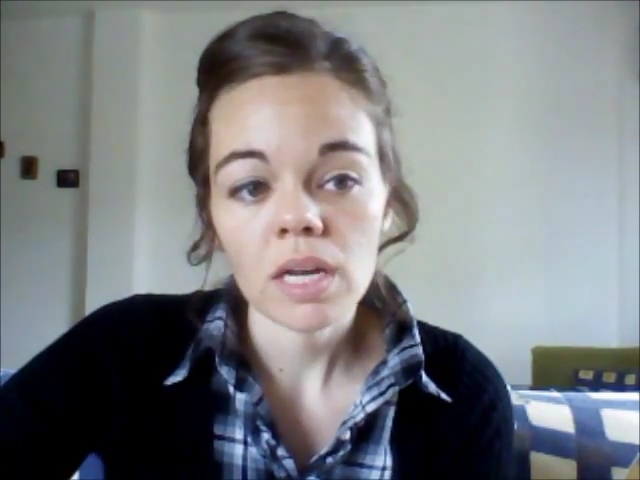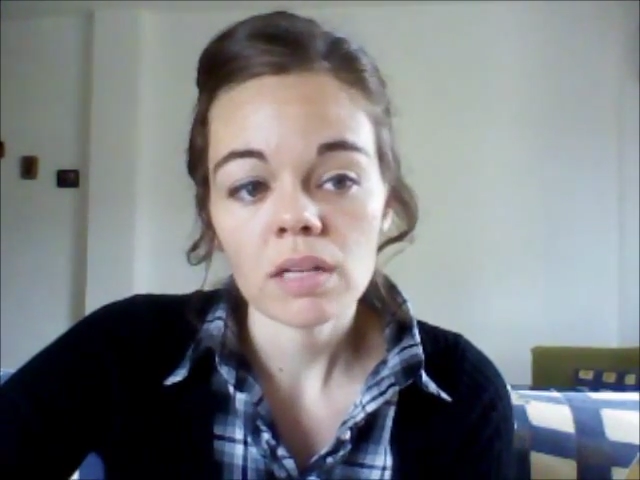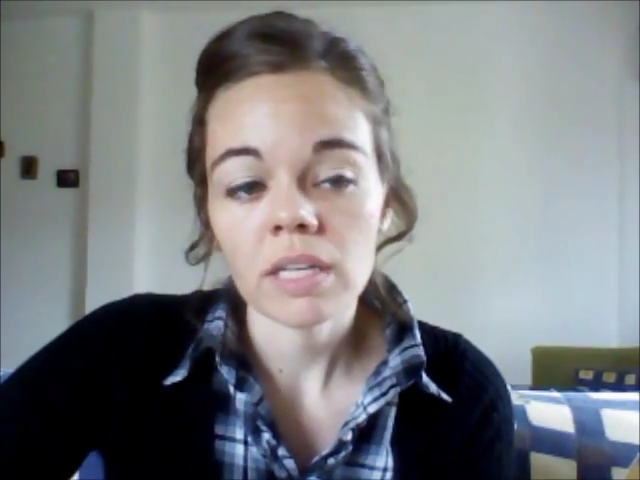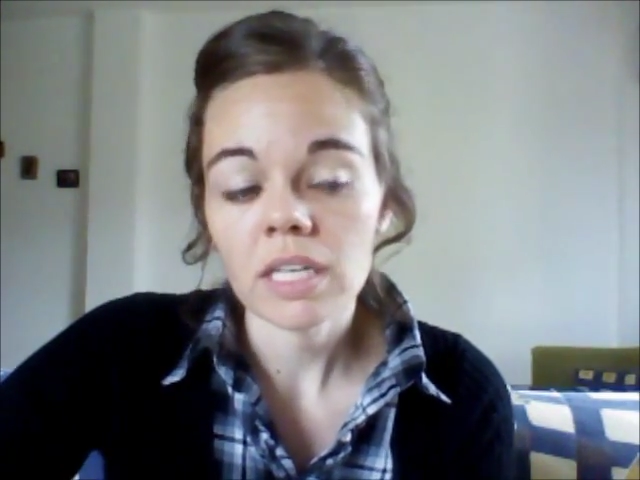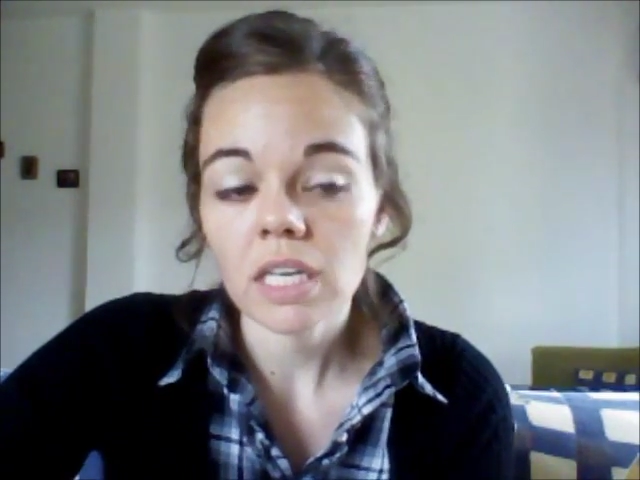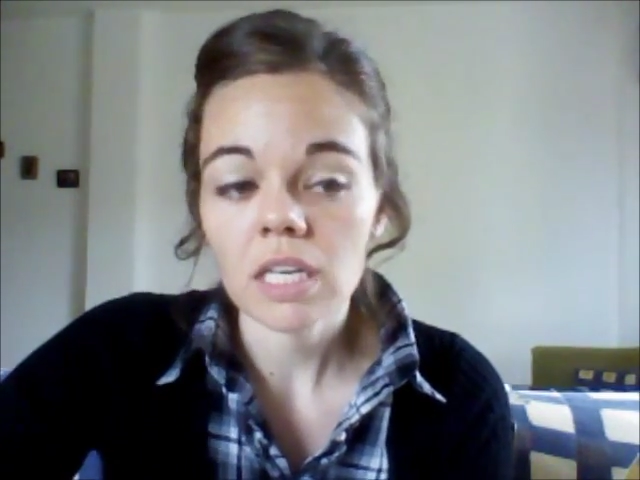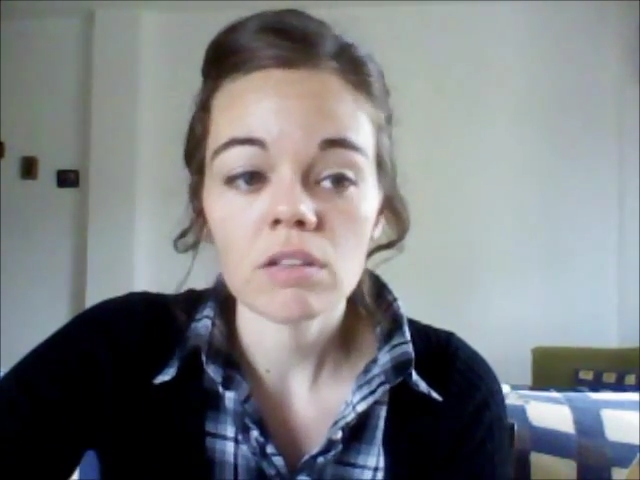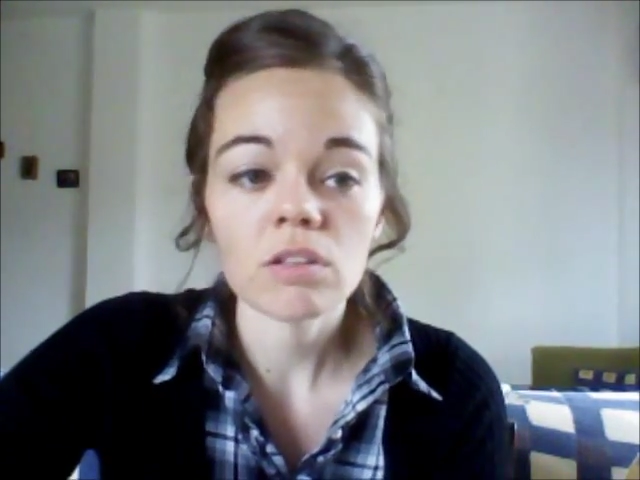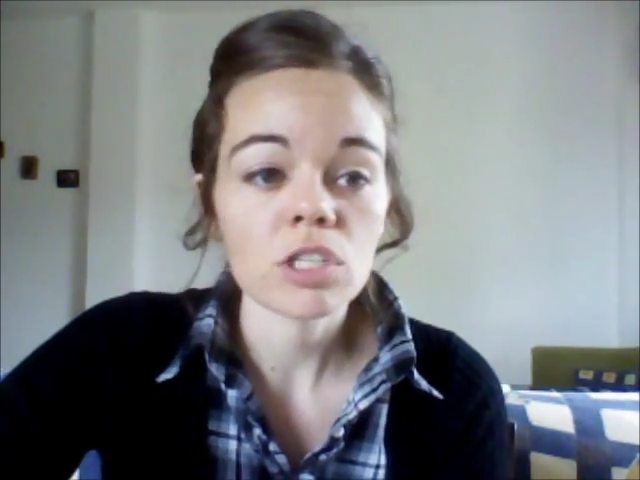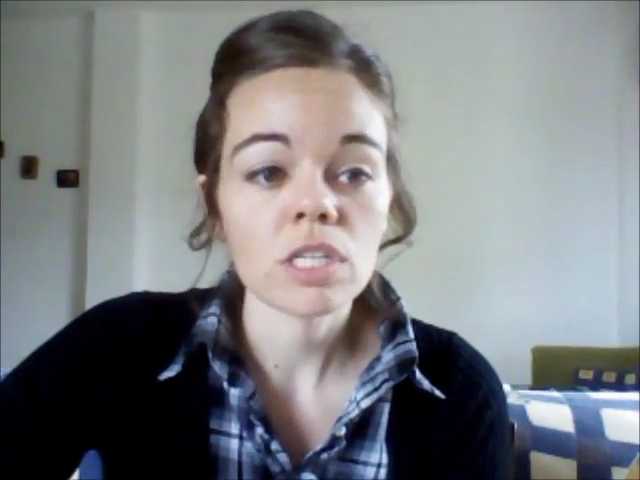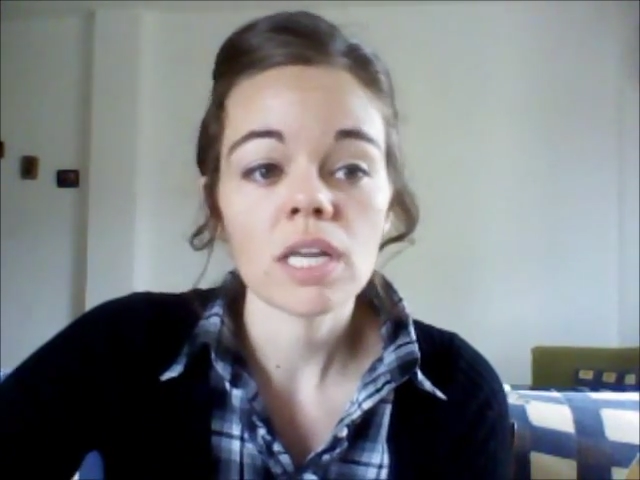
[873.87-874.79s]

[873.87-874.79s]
like English